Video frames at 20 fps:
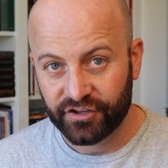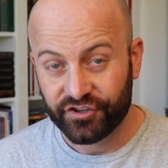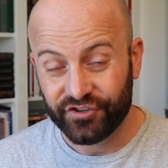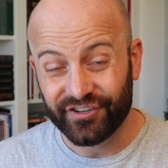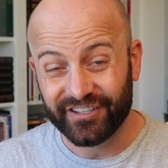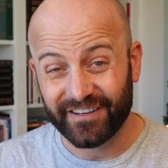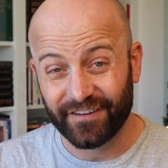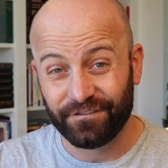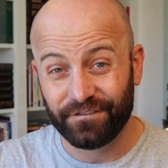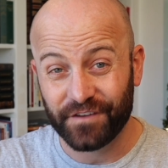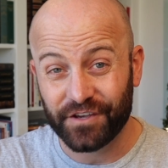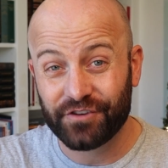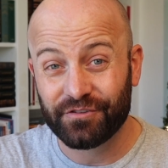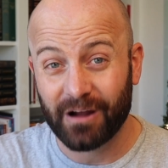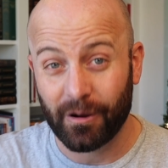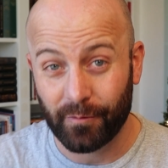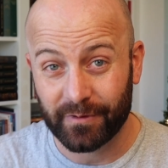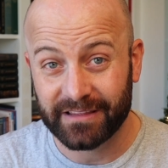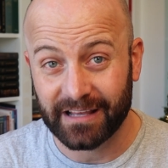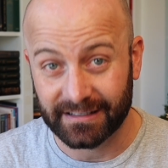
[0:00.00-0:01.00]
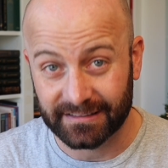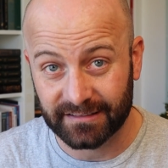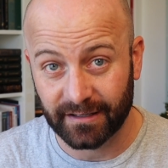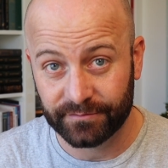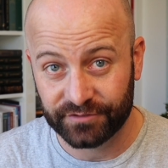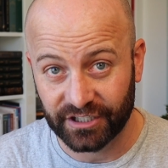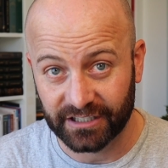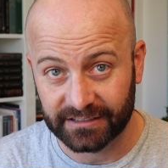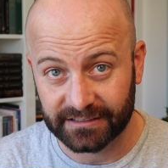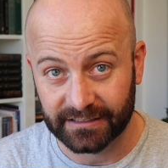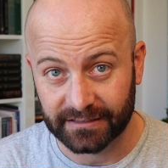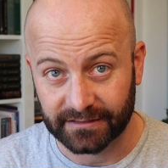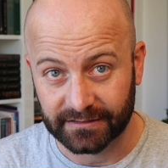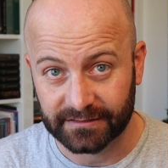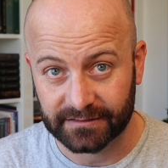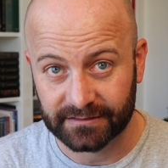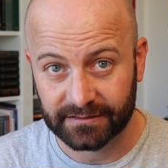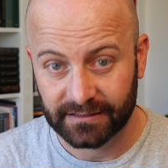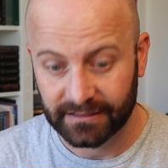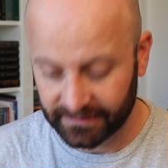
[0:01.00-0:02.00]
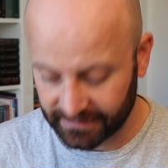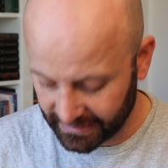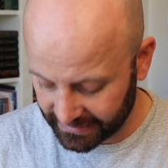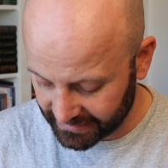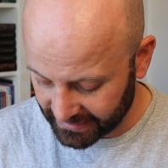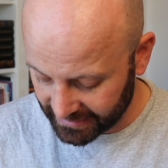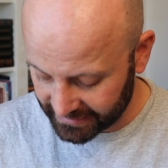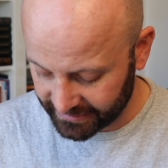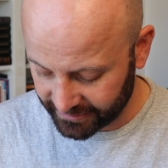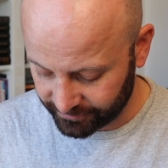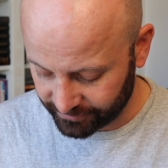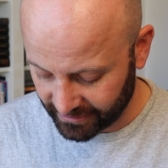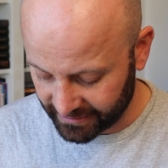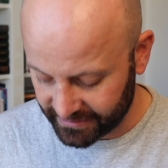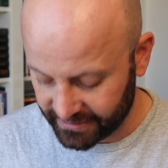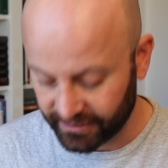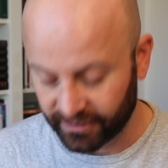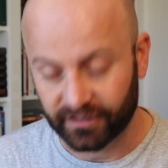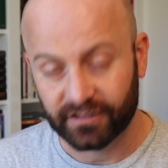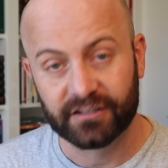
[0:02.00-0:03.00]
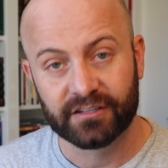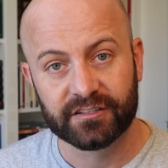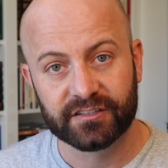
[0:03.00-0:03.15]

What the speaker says: you need to figure out what that subject is, like I did right here.